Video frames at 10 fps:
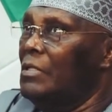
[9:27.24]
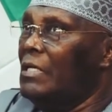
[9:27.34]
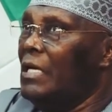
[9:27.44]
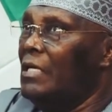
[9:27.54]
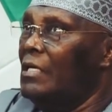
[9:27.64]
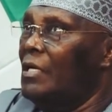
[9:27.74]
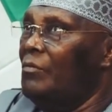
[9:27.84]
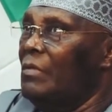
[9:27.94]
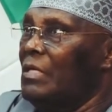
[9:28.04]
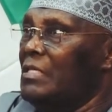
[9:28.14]
the current
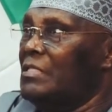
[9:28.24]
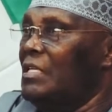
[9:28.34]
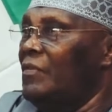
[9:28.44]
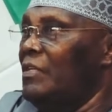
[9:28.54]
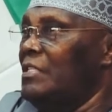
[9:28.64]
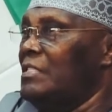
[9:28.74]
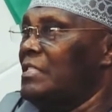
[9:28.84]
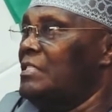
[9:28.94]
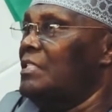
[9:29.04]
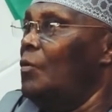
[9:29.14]
government has governed
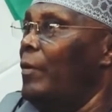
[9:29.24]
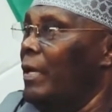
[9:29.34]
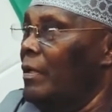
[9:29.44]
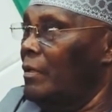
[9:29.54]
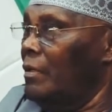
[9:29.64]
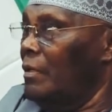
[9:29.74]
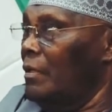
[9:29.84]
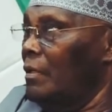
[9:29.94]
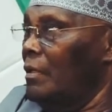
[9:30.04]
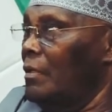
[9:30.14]
in such a way
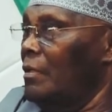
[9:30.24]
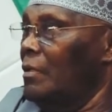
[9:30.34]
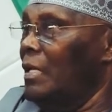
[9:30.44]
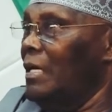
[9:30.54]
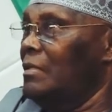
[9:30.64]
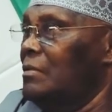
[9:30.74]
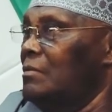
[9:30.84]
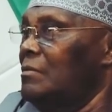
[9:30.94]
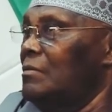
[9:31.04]
that,